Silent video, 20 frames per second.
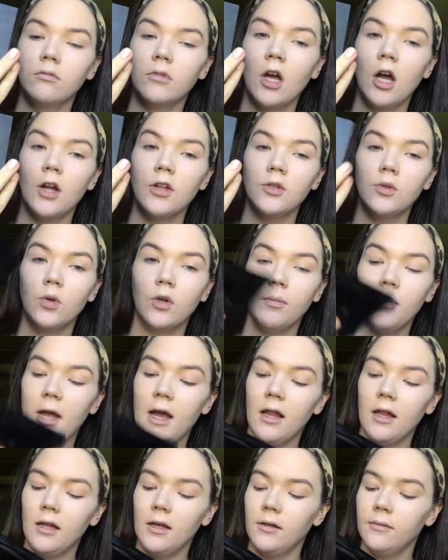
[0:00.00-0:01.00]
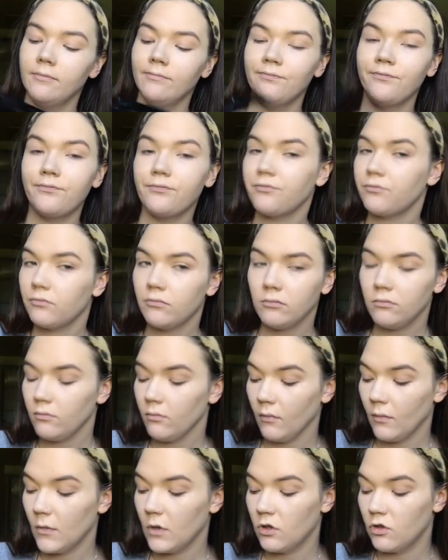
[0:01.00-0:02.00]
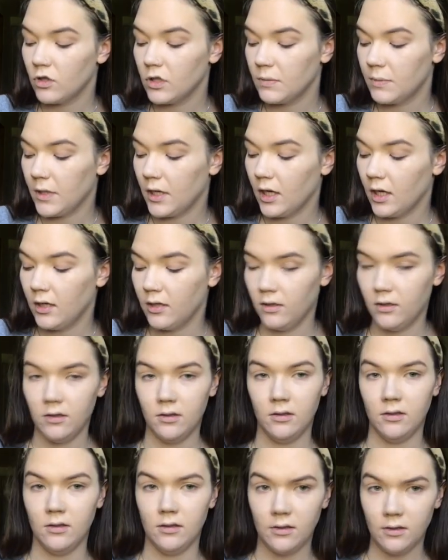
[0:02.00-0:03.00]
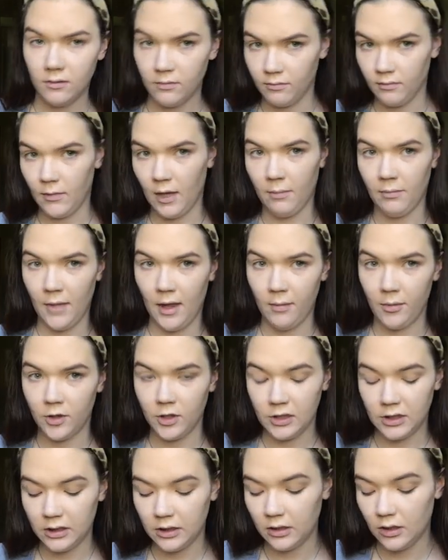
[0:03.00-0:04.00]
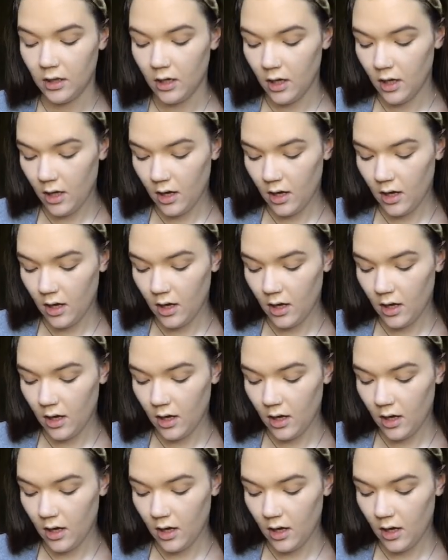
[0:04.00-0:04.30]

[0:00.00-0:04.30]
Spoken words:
contour palette just because I'm that person.